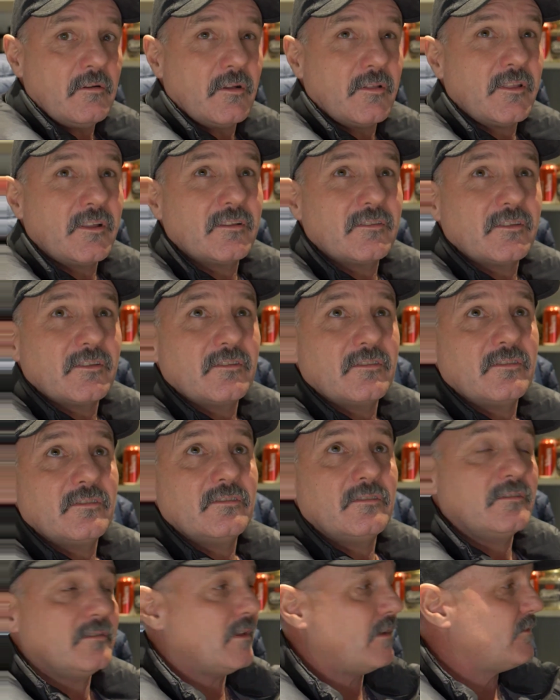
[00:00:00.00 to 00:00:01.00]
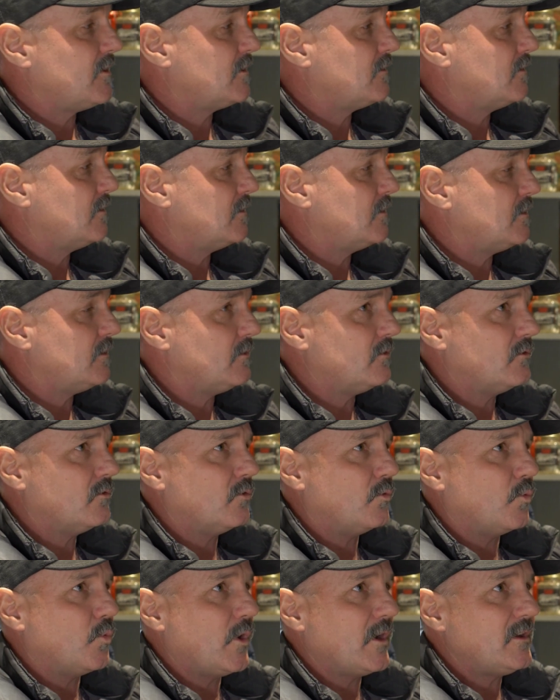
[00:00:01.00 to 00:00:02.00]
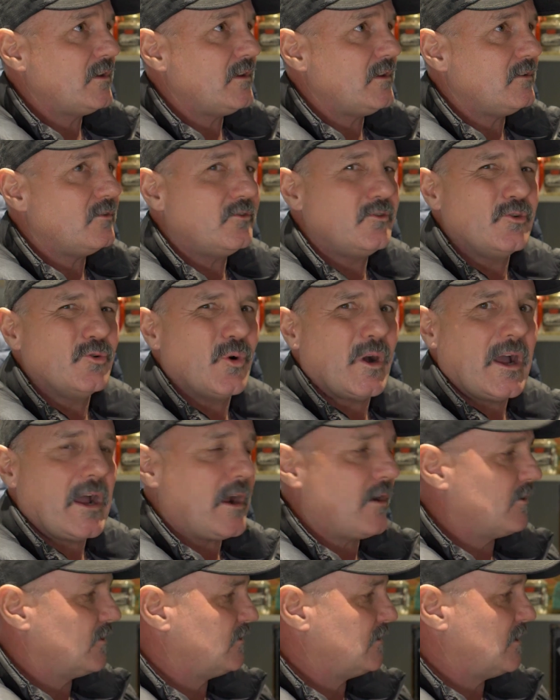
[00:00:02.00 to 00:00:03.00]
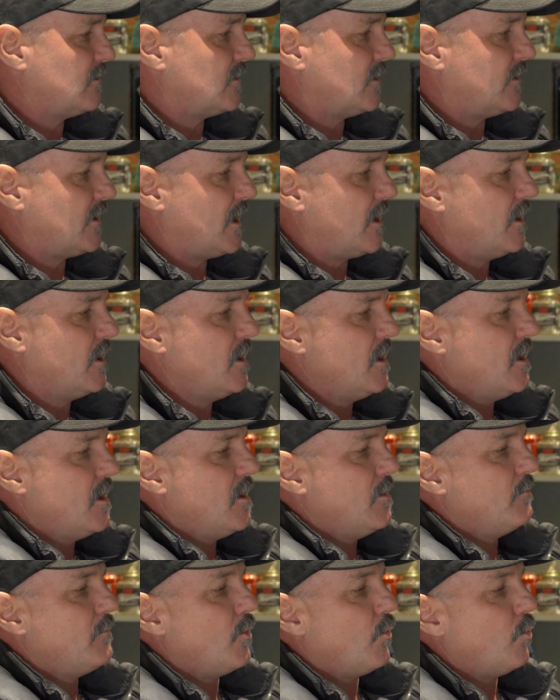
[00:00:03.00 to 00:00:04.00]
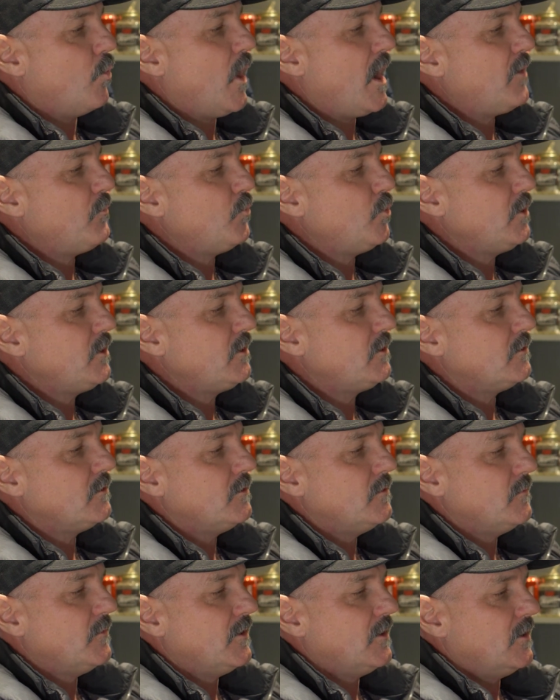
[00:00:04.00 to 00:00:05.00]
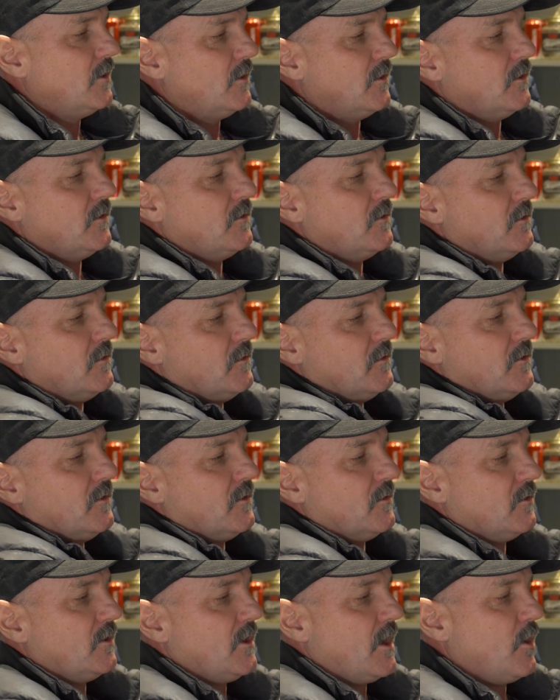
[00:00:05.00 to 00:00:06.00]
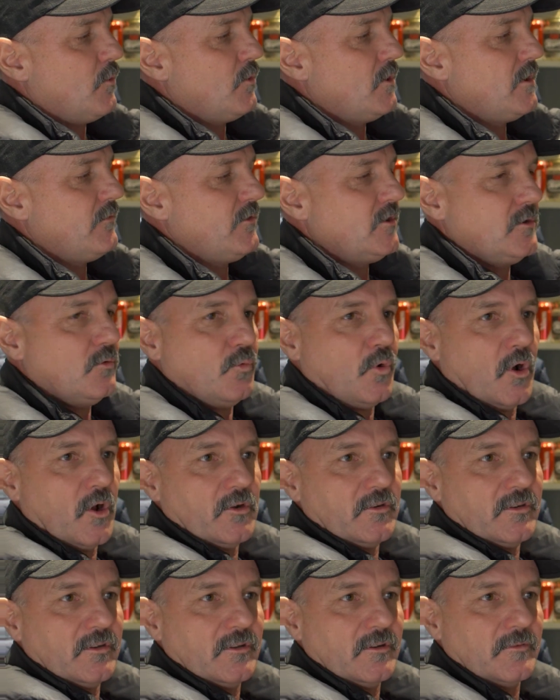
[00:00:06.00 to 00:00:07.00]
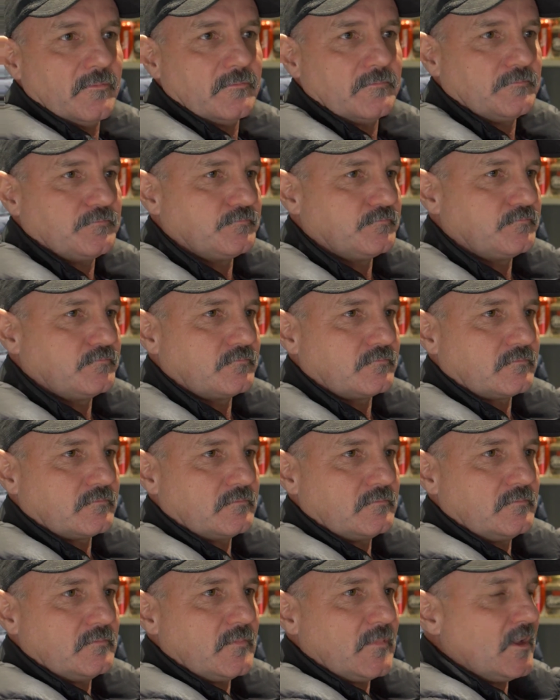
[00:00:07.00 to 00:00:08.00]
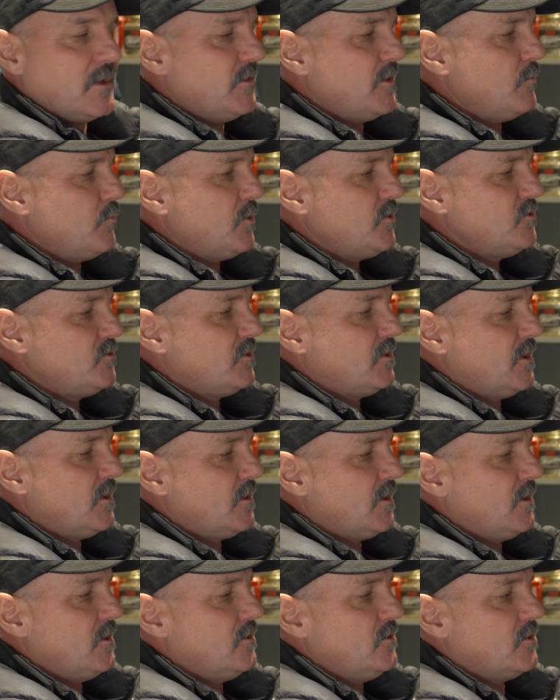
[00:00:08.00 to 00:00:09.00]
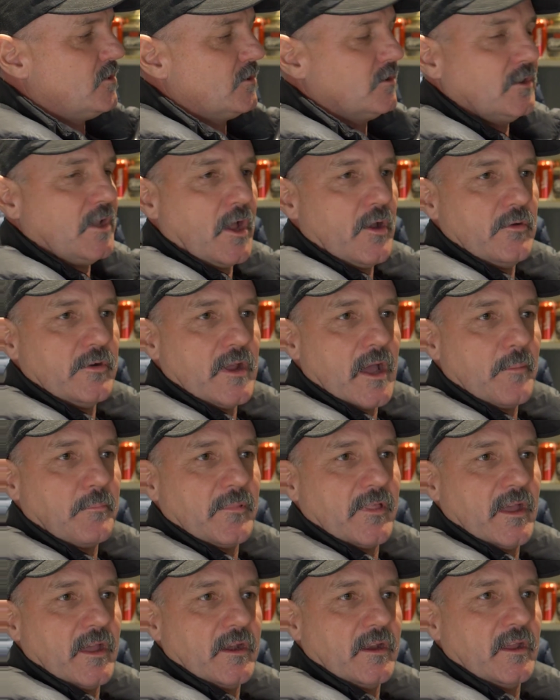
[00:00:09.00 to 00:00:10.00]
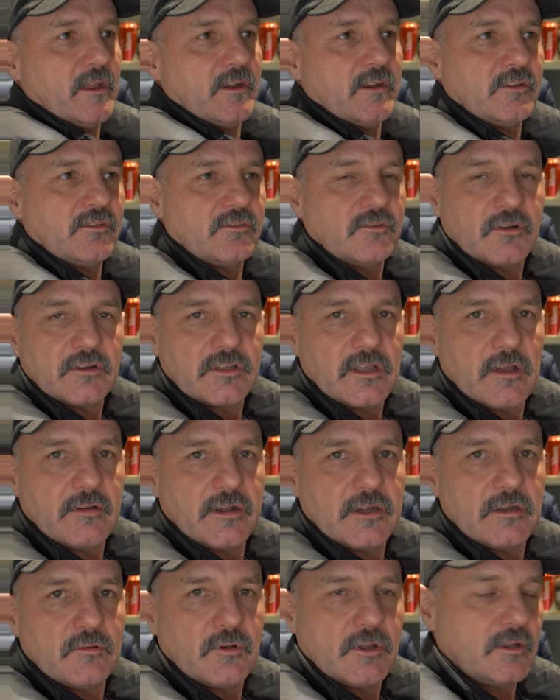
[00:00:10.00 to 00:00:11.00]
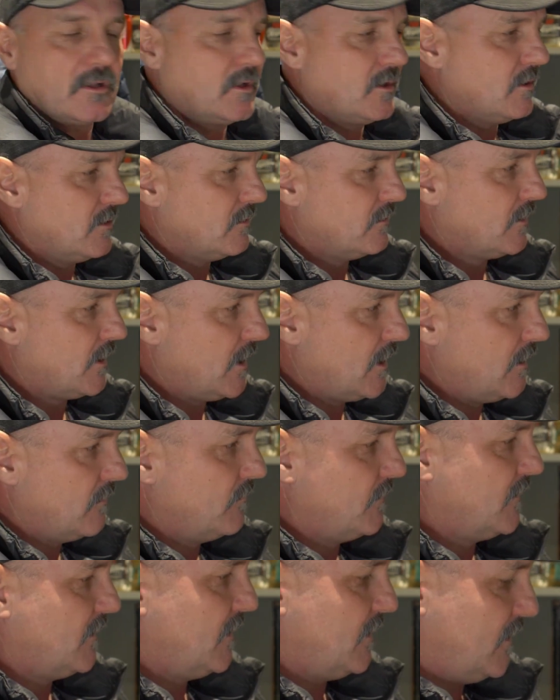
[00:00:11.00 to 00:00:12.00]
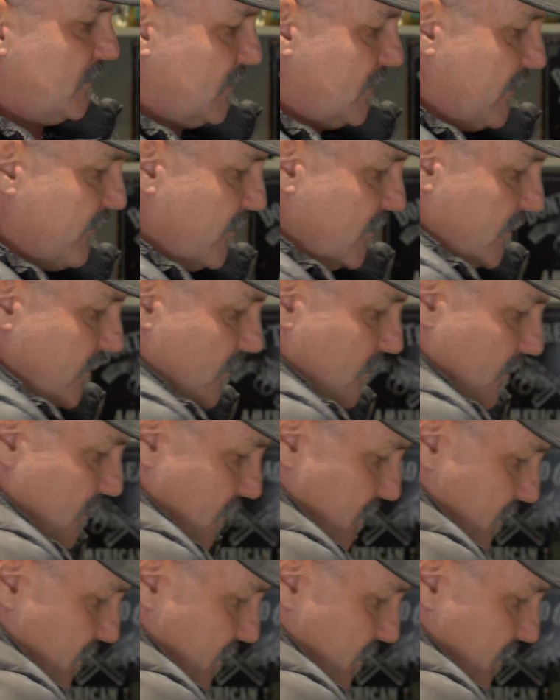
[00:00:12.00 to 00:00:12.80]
I think it's a 1720 QR or something like that. But one wheel, you can go wherever you want. And then once you get there, you can load up that and it's not going anywhere. So, yeah, another little